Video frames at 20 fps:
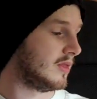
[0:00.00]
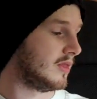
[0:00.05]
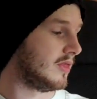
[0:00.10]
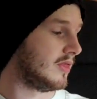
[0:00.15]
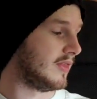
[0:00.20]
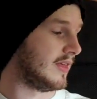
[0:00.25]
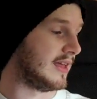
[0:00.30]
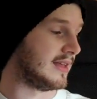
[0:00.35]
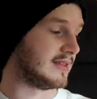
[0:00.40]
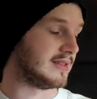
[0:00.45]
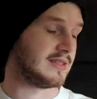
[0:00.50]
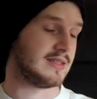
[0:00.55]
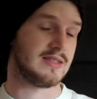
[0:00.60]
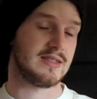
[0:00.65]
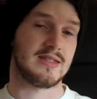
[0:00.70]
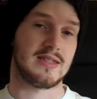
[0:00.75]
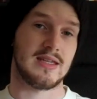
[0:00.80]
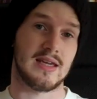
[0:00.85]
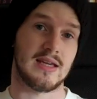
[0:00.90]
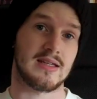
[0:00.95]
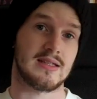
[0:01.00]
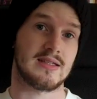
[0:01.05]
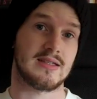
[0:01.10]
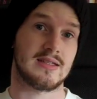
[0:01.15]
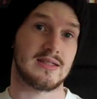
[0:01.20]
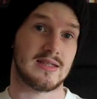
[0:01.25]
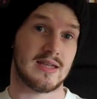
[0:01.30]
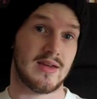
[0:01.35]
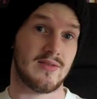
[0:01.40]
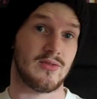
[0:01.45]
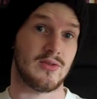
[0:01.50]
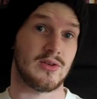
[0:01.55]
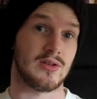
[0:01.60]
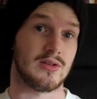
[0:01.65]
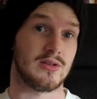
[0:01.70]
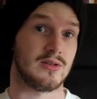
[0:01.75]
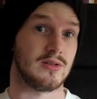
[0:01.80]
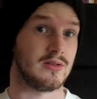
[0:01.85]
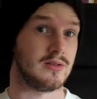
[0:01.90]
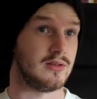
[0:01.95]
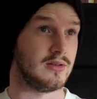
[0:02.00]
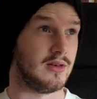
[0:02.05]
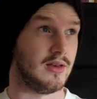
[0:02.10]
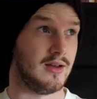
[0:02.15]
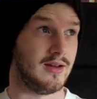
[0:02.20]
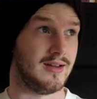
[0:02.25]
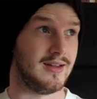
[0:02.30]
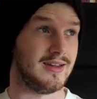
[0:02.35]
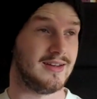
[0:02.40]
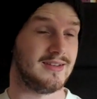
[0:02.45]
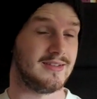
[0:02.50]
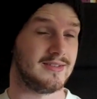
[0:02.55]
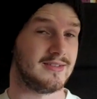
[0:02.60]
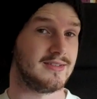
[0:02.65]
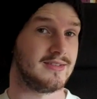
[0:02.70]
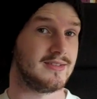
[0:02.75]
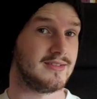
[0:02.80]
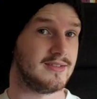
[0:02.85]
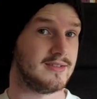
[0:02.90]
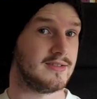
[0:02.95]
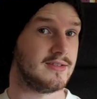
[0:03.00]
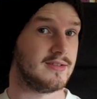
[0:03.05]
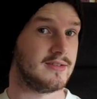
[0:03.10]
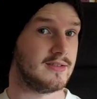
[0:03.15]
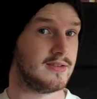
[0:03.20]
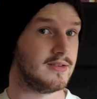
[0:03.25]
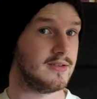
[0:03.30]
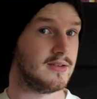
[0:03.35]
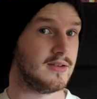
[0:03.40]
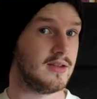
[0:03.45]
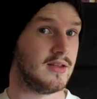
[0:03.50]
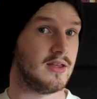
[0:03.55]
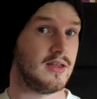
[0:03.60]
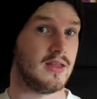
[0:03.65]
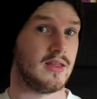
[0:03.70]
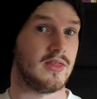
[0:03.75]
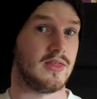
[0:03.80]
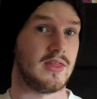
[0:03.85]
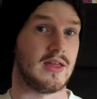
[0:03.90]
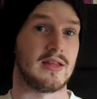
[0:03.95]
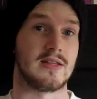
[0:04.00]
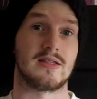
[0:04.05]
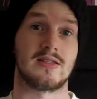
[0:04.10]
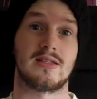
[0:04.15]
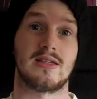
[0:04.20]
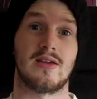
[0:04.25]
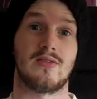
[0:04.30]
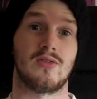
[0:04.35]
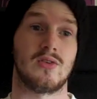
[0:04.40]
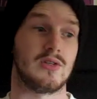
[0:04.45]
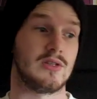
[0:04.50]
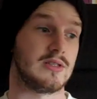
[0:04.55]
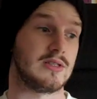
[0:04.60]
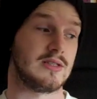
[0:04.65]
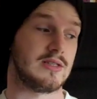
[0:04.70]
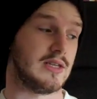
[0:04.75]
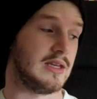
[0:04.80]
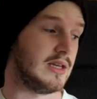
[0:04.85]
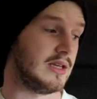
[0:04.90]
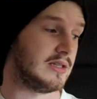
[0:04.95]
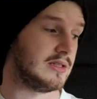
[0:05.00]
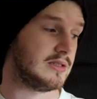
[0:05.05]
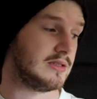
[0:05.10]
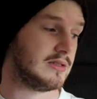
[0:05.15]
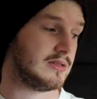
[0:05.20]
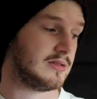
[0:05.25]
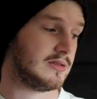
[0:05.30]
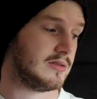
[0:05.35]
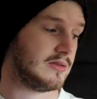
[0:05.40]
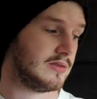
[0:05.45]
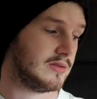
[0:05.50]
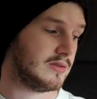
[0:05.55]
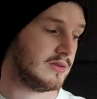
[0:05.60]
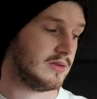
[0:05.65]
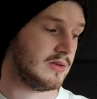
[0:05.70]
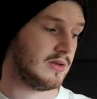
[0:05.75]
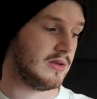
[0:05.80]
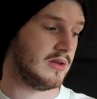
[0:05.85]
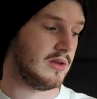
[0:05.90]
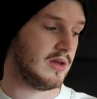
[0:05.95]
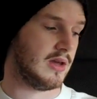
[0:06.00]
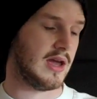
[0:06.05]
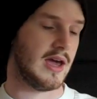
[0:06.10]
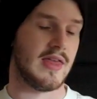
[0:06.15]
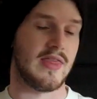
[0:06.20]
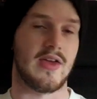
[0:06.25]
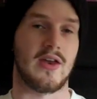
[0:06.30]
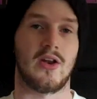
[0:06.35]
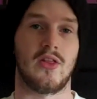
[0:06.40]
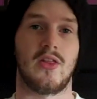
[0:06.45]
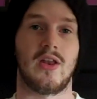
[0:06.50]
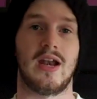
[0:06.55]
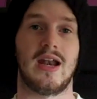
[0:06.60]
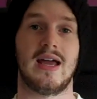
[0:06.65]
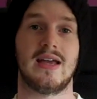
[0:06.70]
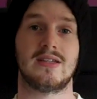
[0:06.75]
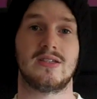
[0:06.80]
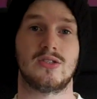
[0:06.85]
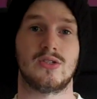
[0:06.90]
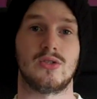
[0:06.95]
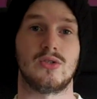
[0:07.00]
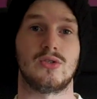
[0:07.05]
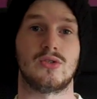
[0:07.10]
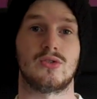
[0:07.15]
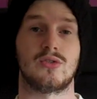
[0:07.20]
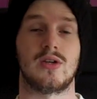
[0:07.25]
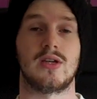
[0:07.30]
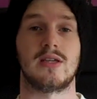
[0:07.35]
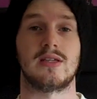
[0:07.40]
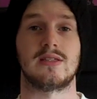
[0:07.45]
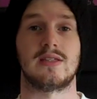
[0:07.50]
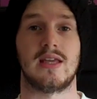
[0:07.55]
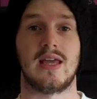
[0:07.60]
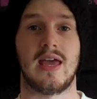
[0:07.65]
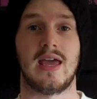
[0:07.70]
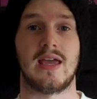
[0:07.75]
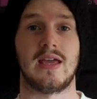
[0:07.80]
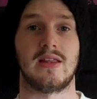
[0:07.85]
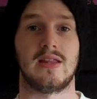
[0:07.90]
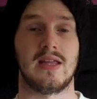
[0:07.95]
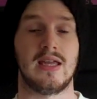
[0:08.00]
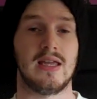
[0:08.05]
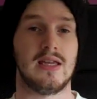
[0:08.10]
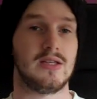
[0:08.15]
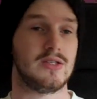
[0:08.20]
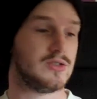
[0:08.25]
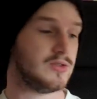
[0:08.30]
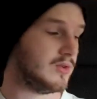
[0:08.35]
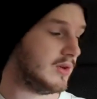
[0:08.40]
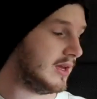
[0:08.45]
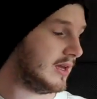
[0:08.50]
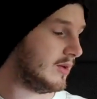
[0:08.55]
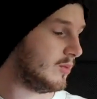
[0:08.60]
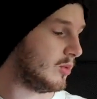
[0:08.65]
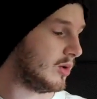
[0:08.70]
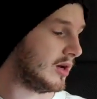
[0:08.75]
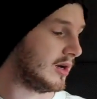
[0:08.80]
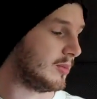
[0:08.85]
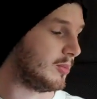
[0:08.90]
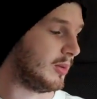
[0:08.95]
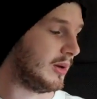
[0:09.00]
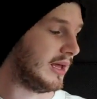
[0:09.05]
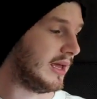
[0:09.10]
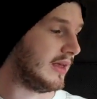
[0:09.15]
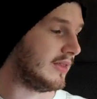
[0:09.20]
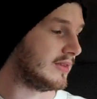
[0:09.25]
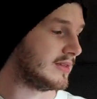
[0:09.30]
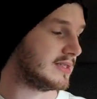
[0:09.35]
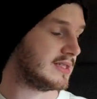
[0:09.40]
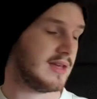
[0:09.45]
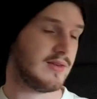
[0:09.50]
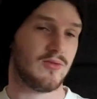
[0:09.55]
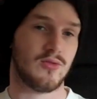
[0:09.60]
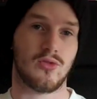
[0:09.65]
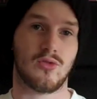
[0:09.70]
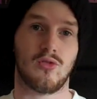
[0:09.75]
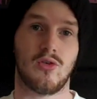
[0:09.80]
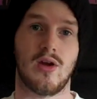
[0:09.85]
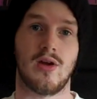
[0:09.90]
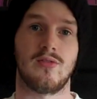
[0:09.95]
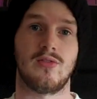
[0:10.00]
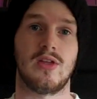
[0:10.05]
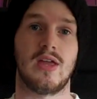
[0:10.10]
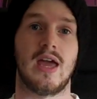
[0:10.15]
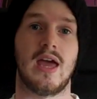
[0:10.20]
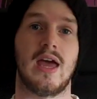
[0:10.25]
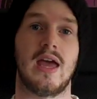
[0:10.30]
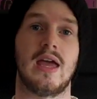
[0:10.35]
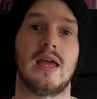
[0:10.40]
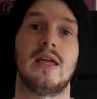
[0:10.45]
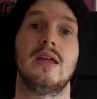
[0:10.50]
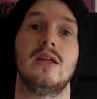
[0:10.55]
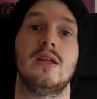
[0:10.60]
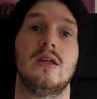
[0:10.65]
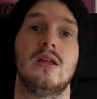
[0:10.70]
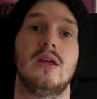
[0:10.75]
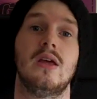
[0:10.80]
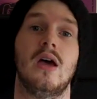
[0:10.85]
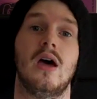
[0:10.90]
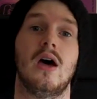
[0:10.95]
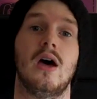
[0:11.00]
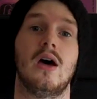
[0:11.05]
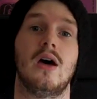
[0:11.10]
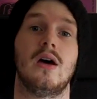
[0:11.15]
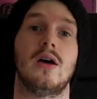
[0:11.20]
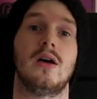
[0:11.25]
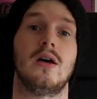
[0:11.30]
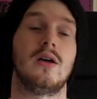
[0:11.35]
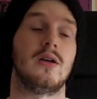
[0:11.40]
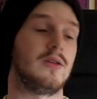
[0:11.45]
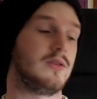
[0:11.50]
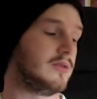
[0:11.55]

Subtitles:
then 6, 7, 9, then 7, 6. And then on the last two strings, the A and the E string, we're going to play on the 7th fret of the A, and